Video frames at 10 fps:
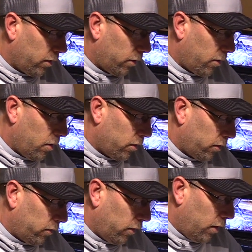in our
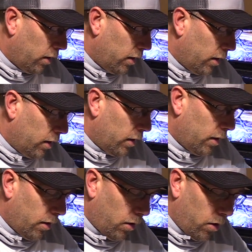callers.
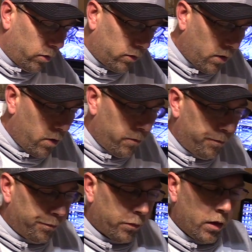Also,
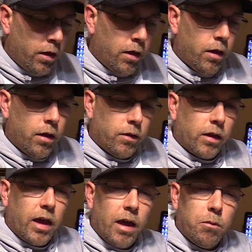the
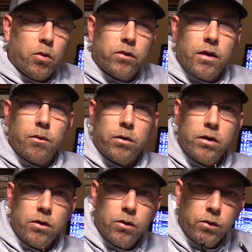cables that we
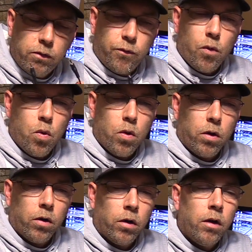use
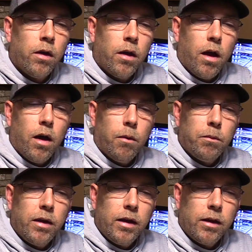for
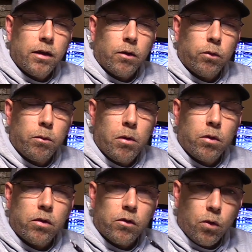updating our remote
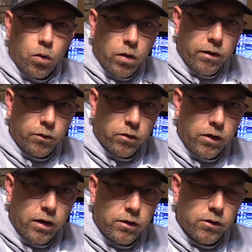control after
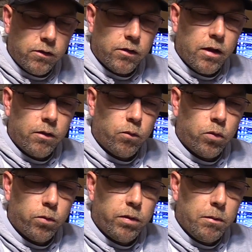changes that
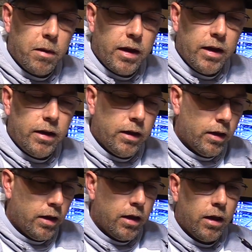will be made
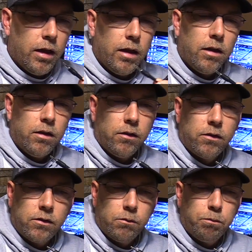
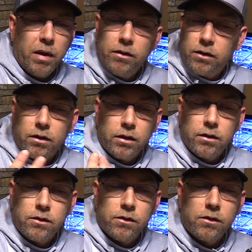is basically
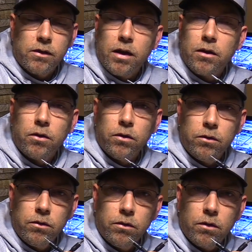it's a standard
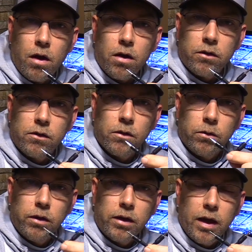
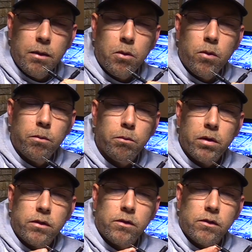auxiliary cable, but
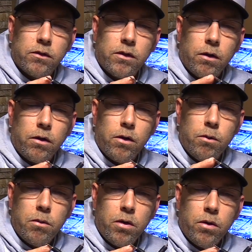it's in stereo
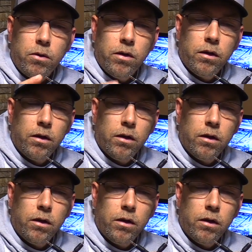mode